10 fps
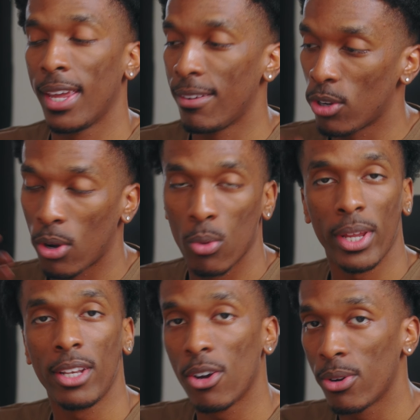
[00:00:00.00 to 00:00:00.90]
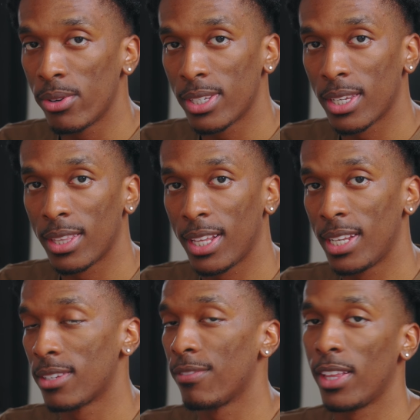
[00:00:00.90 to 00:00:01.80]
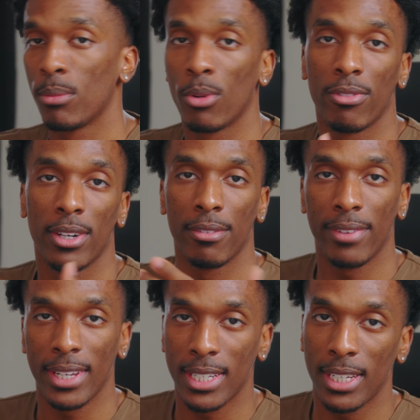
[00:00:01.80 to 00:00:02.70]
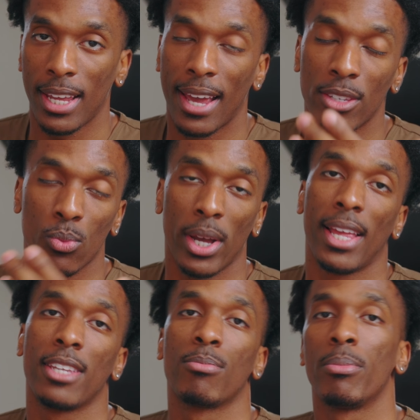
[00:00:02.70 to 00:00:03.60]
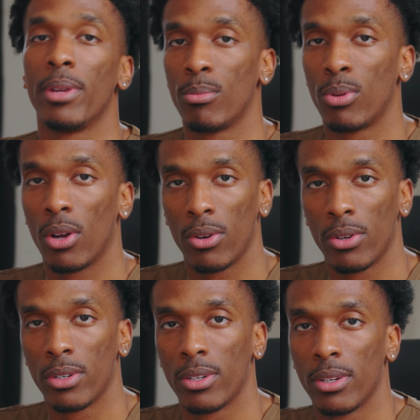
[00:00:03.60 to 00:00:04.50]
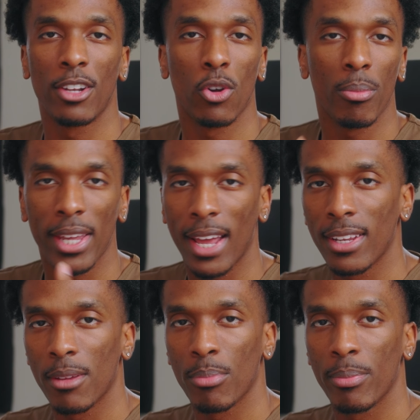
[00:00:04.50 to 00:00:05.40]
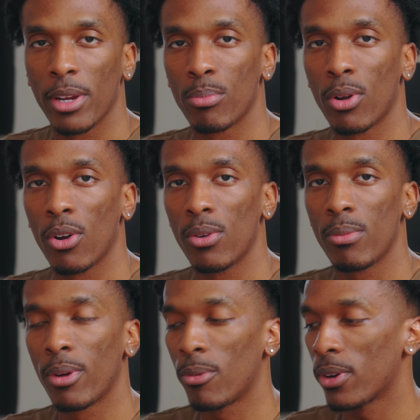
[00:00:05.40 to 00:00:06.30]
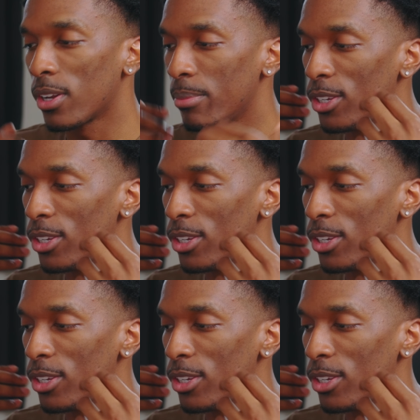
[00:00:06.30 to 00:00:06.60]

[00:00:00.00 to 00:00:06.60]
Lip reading: If you're on Windows, then it's available for DaVinci as well as Premiere Pro. I normally edit in Premiere Pro, but we're gonna be